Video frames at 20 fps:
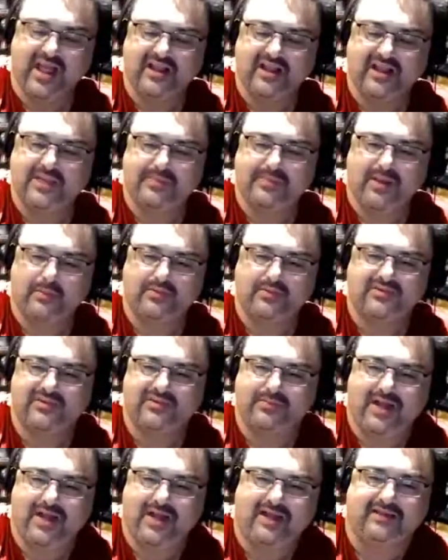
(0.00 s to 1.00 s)
keep up with
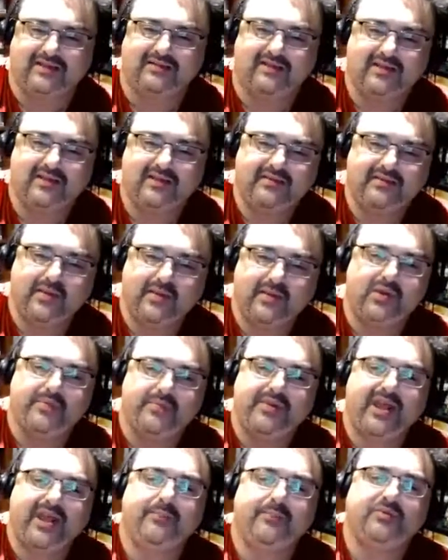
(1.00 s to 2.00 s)
demand. They want to be
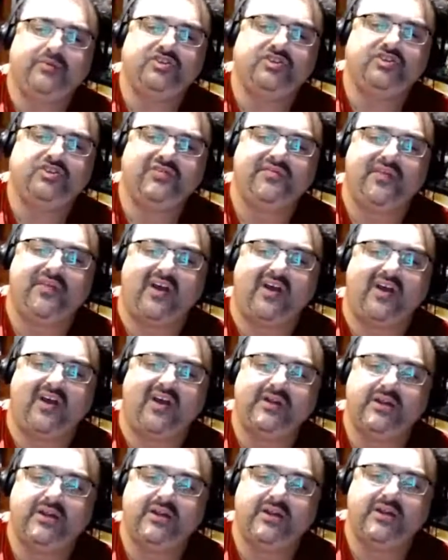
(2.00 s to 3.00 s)
able to produce 5
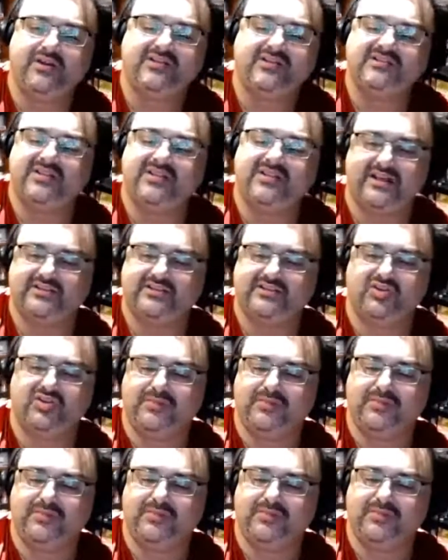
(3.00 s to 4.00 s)
million units in the next 2
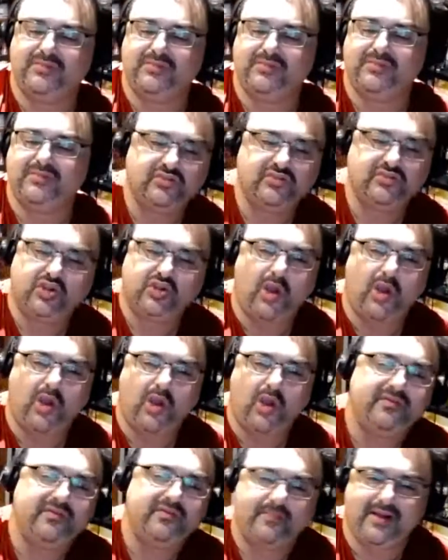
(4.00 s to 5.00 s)
months to cope with the
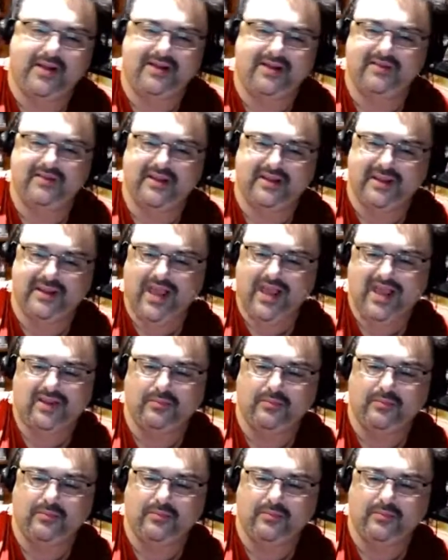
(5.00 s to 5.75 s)
demand of that game.